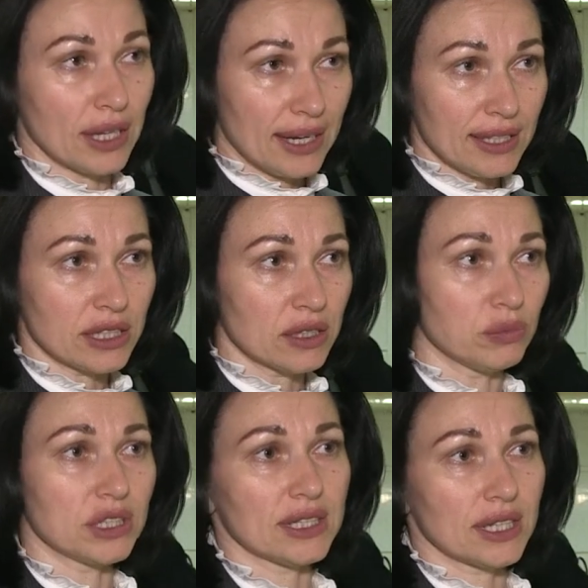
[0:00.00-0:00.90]
It was
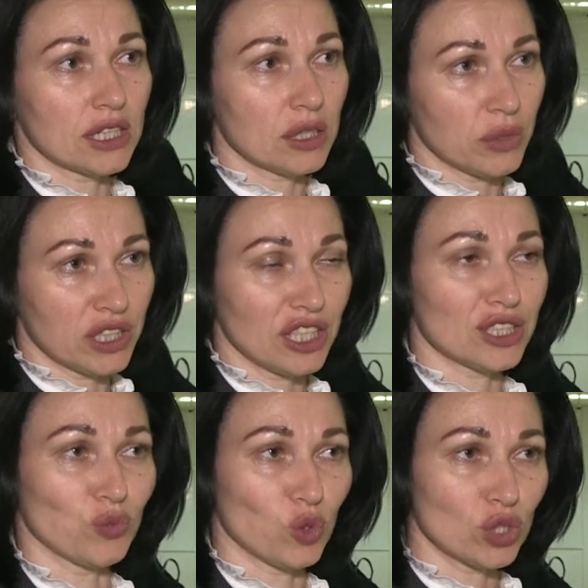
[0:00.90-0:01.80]
established in today's
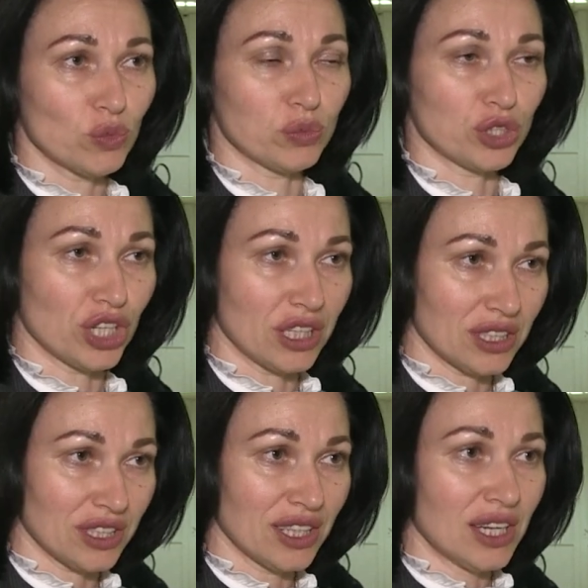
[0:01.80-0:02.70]
judges' meeting
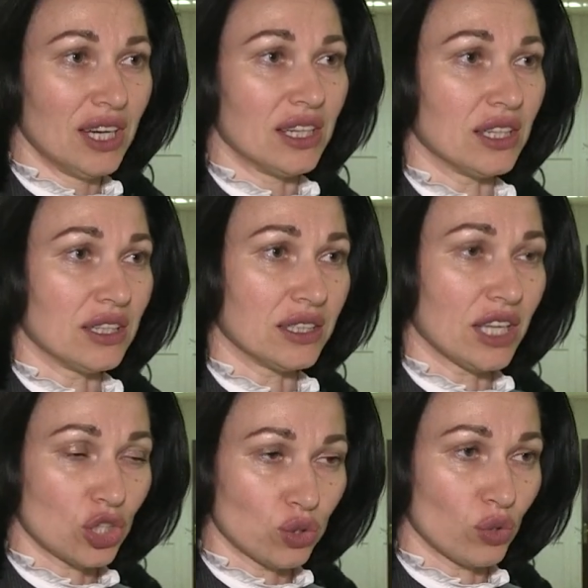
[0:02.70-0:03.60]
that we start
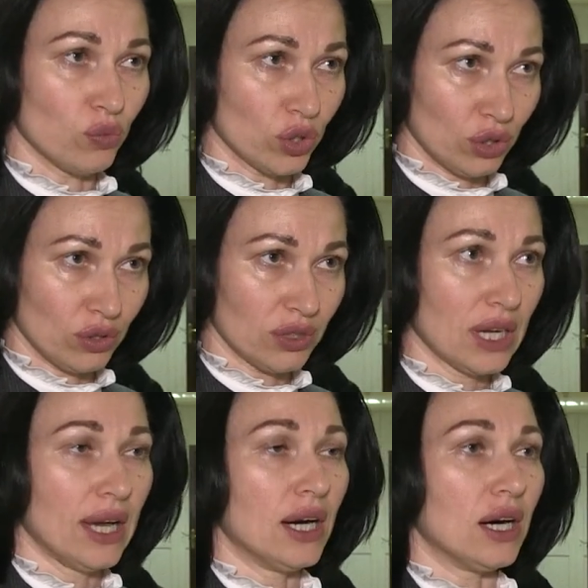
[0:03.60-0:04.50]
working on September the
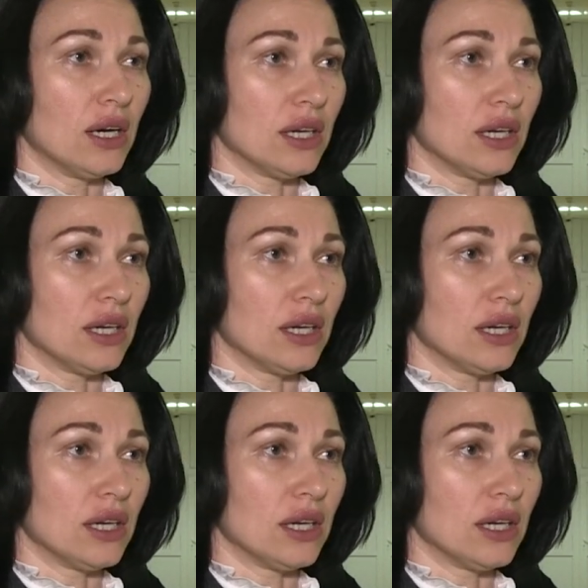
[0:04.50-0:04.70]
5th,